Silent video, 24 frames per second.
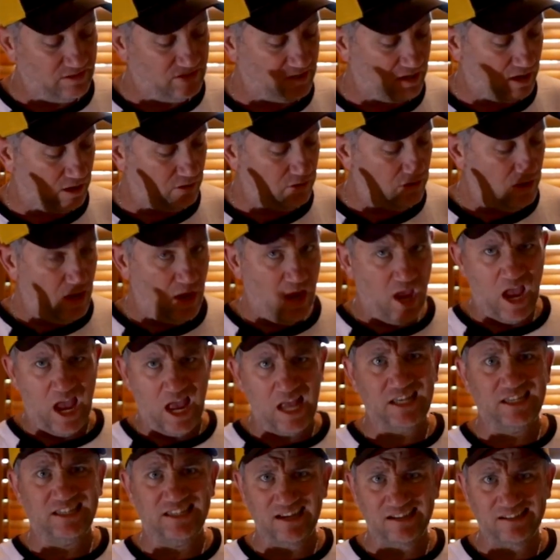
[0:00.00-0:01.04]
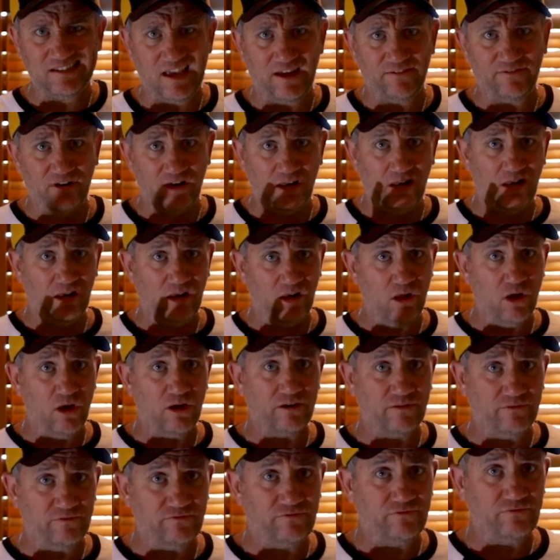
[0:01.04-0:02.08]
So it does have a lot
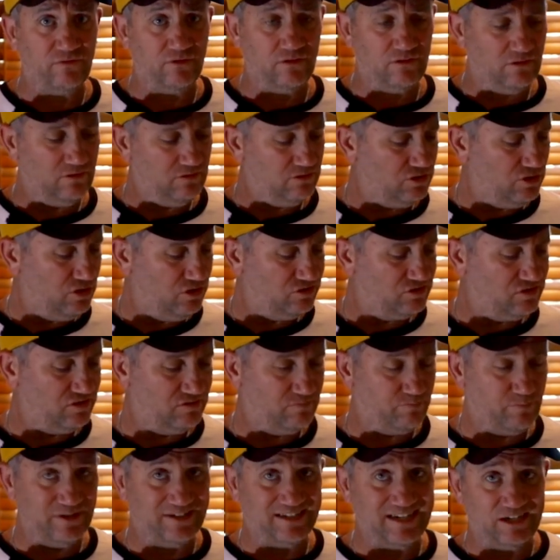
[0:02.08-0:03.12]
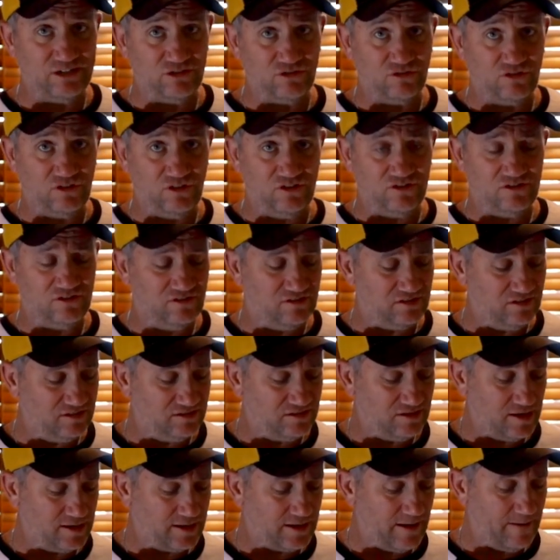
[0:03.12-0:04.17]
of uses, potential uses, this
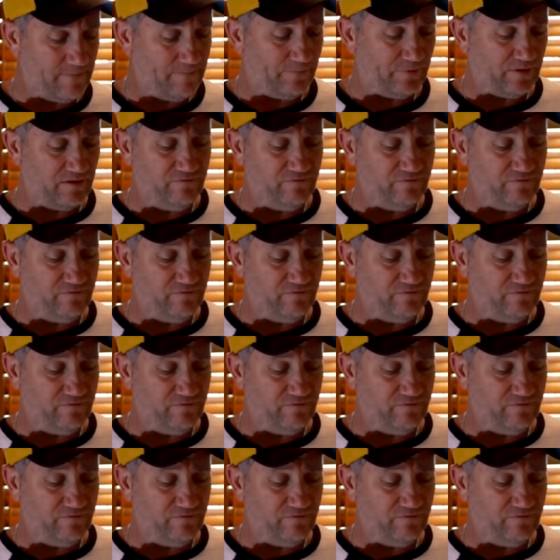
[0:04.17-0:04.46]
sucker.